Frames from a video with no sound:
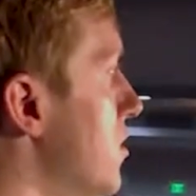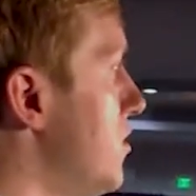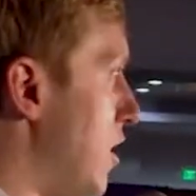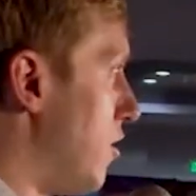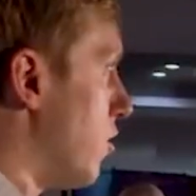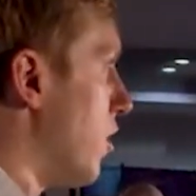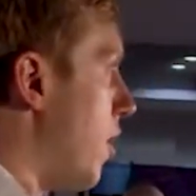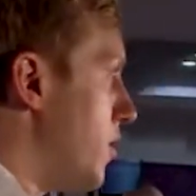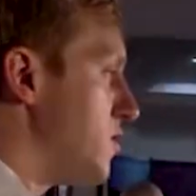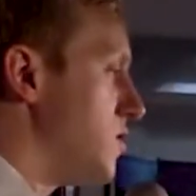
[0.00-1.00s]
Senator
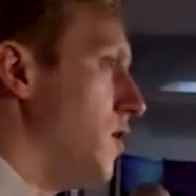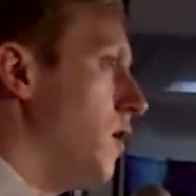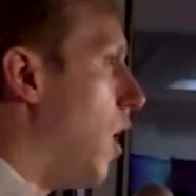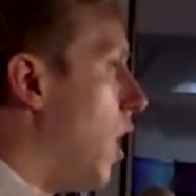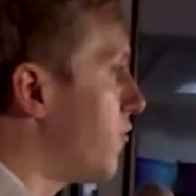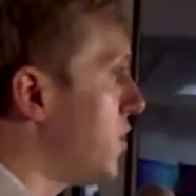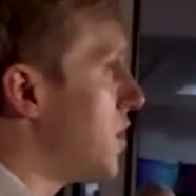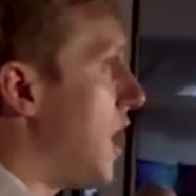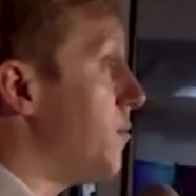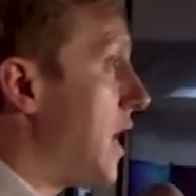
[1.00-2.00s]
Lummis.
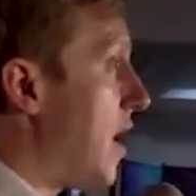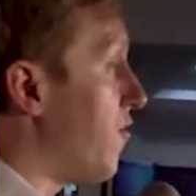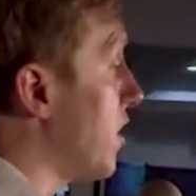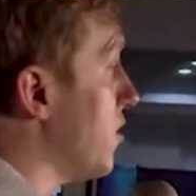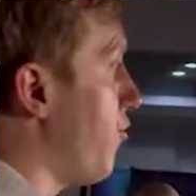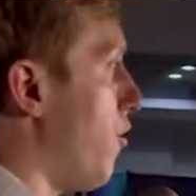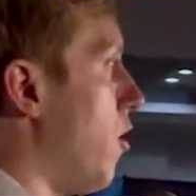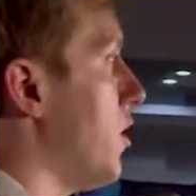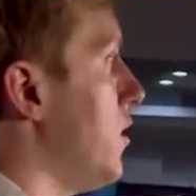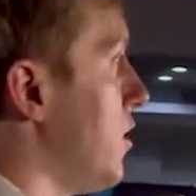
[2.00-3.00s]
Oftentimes, advocates
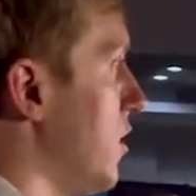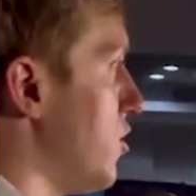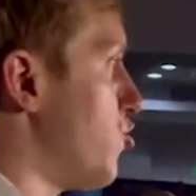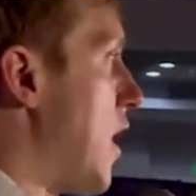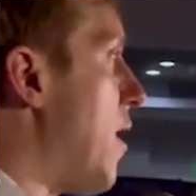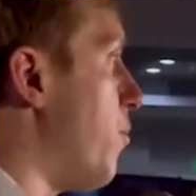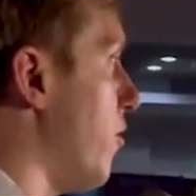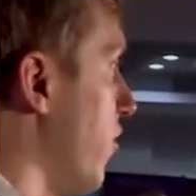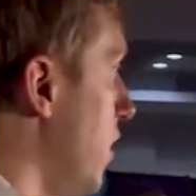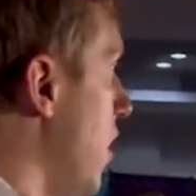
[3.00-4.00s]
fall into this trap of